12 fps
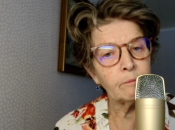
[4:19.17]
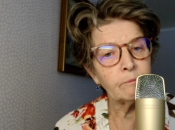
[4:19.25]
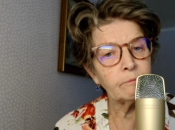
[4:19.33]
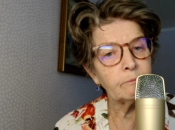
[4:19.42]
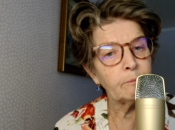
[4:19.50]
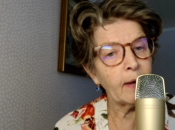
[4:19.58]

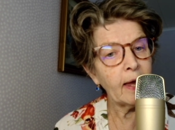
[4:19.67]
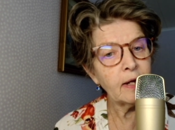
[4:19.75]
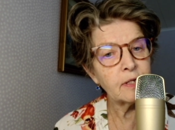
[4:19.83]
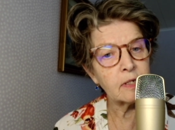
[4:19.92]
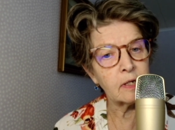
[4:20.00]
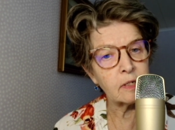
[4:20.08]

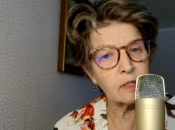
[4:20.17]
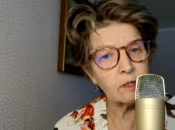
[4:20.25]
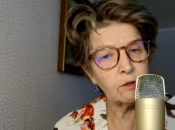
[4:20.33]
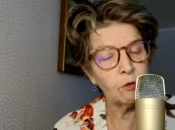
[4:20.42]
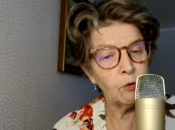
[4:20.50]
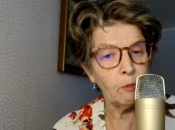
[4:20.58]
makes
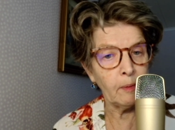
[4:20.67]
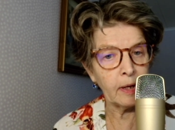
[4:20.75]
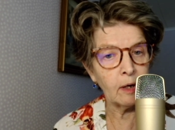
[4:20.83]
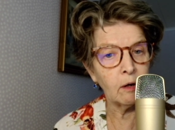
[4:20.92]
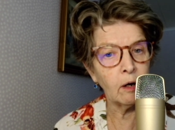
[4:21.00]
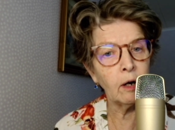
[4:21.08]
us who
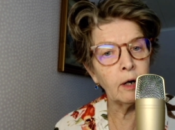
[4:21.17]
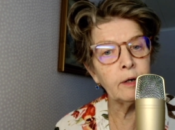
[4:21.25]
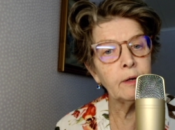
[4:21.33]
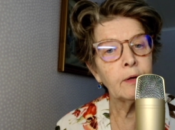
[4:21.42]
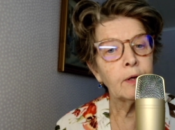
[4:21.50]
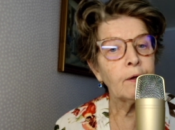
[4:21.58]
we
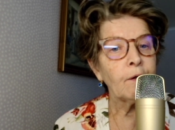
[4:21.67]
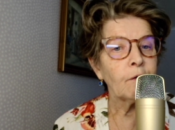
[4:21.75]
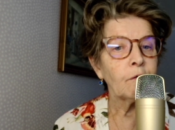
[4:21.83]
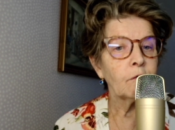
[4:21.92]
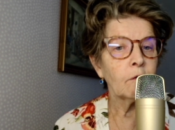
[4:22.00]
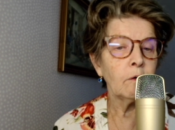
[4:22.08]
are.
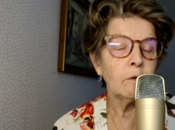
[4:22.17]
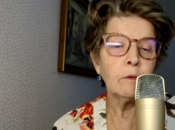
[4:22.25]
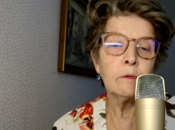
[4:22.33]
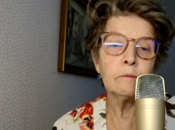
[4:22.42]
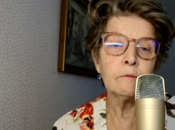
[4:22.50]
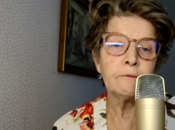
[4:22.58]

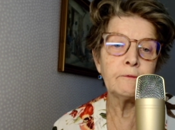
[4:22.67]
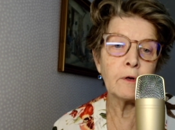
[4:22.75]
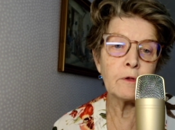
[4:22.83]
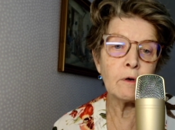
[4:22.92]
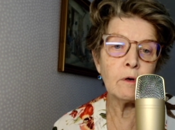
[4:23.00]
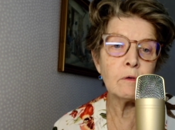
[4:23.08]
So for
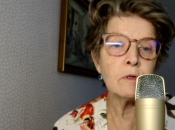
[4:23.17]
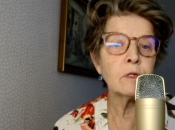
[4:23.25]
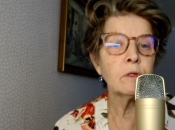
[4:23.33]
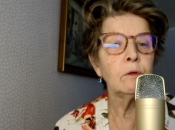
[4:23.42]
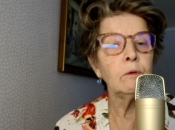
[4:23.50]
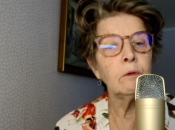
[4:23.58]
those
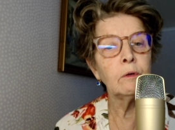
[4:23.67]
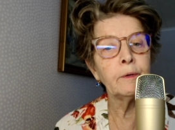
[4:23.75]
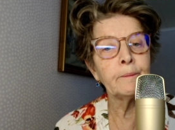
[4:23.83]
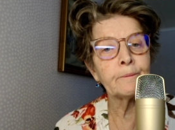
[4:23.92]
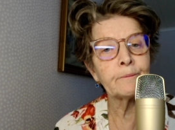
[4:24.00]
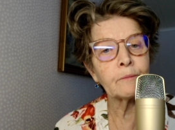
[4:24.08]

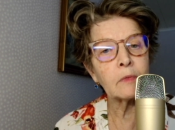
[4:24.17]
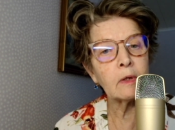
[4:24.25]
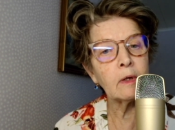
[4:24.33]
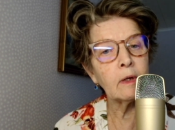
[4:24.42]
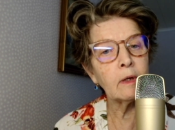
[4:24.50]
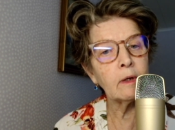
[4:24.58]
who
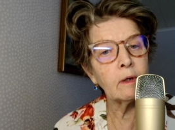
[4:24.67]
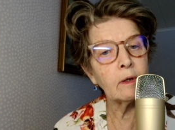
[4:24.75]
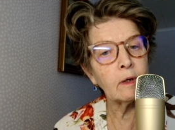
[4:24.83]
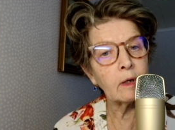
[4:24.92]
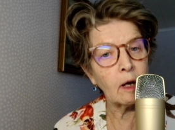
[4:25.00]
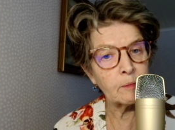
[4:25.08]

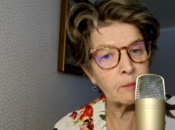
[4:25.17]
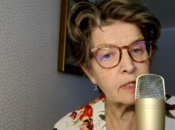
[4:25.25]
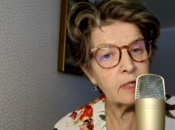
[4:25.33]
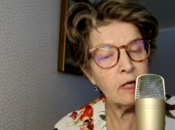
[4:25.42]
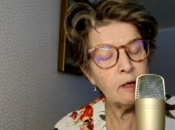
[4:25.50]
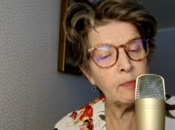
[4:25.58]
come
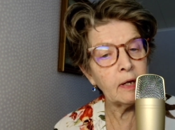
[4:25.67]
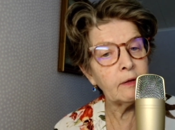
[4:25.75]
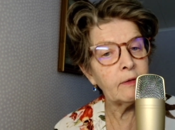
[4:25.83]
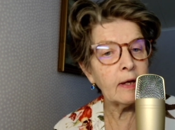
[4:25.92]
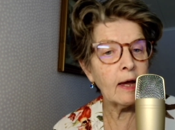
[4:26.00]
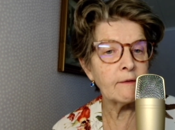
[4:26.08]
see me,
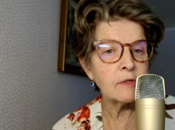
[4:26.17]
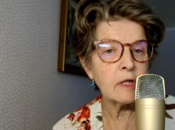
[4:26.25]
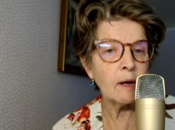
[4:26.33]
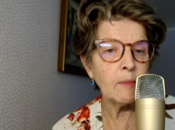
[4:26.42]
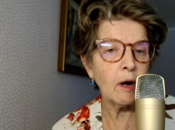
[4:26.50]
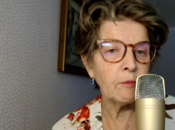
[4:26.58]
they have
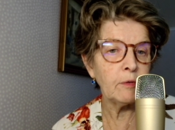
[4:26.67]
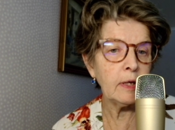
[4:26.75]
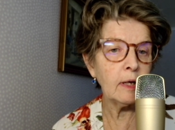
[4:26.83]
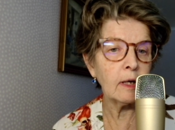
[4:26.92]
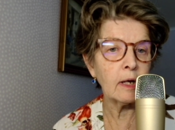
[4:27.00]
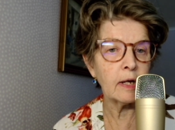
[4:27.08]
somehow
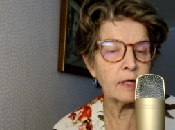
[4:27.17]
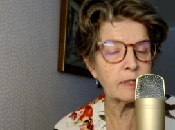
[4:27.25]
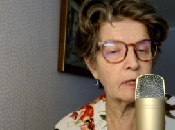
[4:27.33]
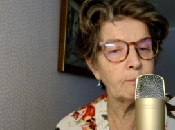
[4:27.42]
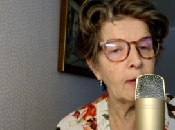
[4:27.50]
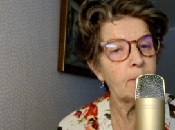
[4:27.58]
realized
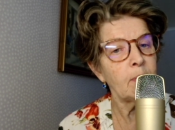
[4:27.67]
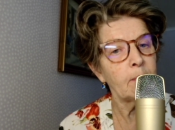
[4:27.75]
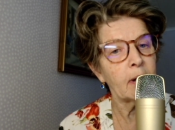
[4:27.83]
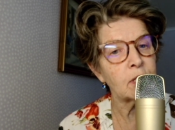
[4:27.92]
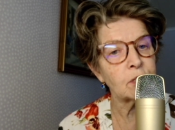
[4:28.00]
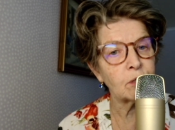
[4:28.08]
that maybe
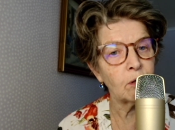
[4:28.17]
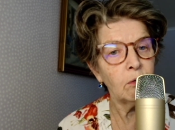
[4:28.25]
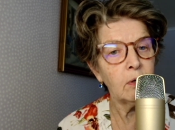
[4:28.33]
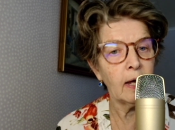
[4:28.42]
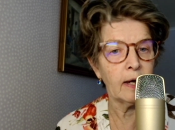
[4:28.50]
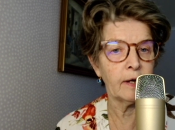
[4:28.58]
my
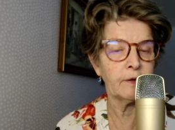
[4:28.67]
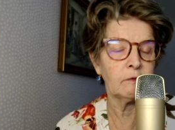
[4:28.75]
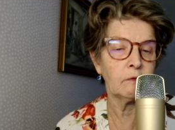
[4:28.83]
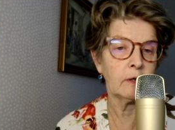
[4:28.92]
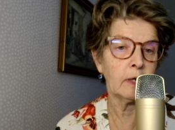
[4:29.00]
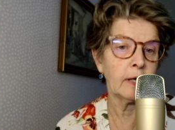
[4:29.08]
soul
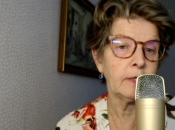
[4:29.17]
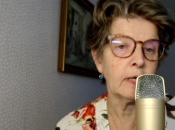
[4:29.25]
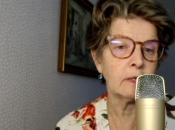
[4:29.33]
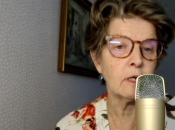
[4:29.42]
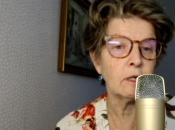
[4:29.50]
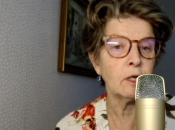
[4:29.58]
has an
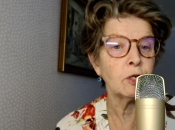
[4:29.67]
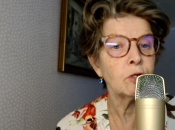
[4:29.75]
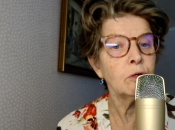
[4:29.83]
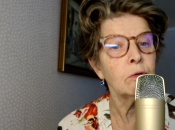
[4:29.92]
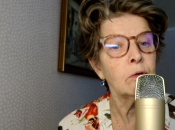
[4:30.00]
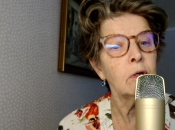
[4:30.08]
identity
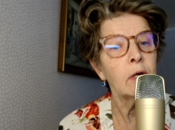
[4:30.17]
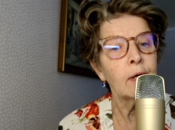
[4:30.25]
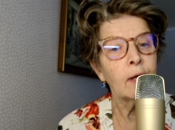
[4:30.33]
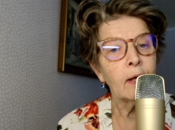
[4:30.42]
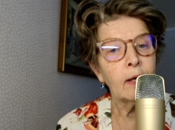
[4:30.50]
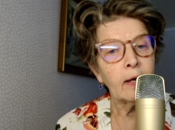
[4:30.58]
too,
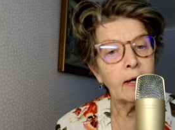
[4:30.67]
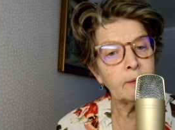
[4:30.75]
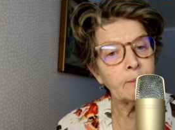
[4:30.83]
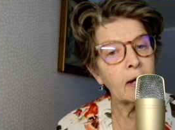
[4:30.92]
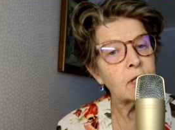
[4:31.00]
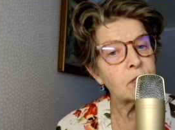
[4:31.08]

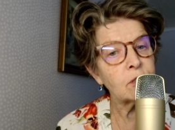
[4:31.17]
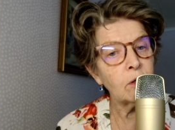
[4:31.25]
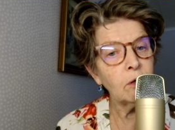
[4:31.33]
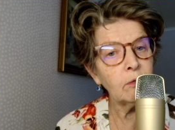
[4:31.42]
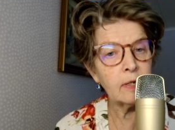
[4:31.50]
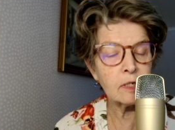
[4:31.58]
and my
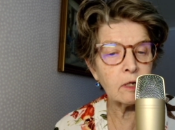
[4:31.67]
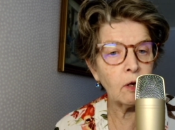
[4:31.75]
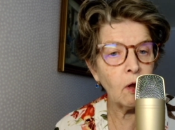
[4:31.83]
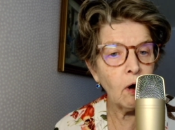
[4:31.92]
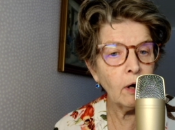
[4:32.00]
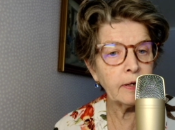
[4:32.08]
soul is
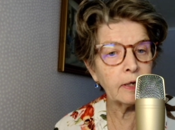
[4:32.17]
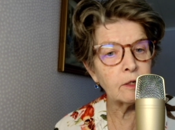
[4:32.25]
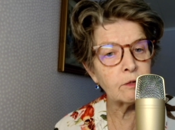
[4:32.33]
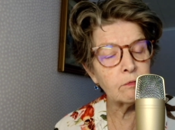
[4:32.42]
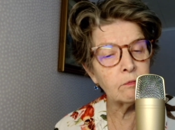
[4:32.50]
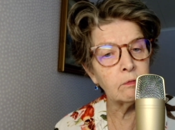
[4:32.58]
longing
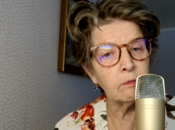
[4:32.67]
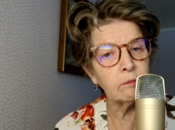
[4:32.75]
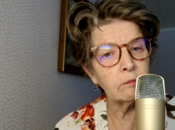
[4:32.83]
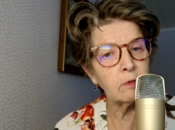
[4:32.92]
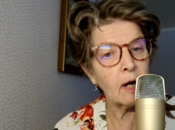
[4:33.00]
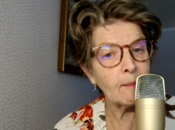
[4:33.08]

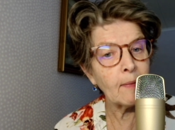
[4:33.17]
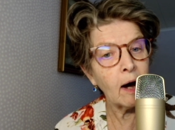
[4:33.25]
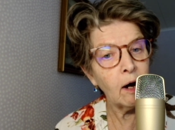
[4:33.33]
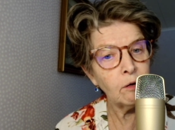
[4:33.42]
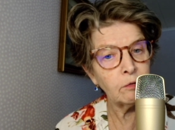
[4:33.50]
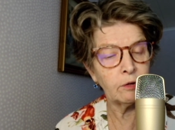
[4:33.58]
to come
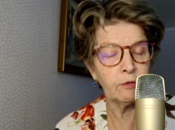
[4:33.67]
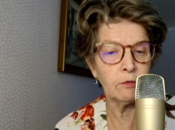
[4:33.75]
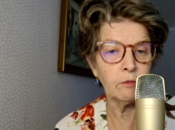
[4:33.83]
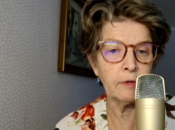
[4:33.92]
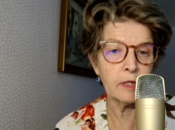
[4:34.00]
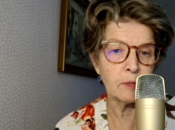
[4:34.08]
out
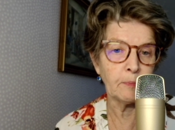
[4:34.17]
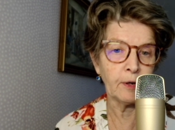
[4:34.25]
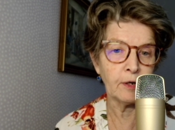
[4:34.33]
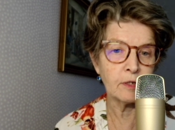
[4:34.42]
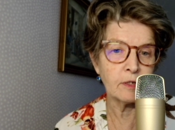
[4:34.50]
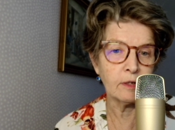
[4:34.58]
through this
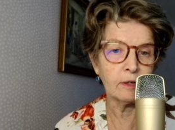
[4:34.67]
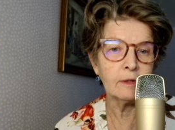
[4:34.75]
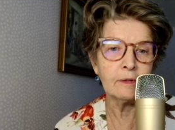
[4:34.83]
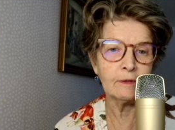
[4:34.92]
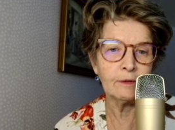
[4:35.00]
person,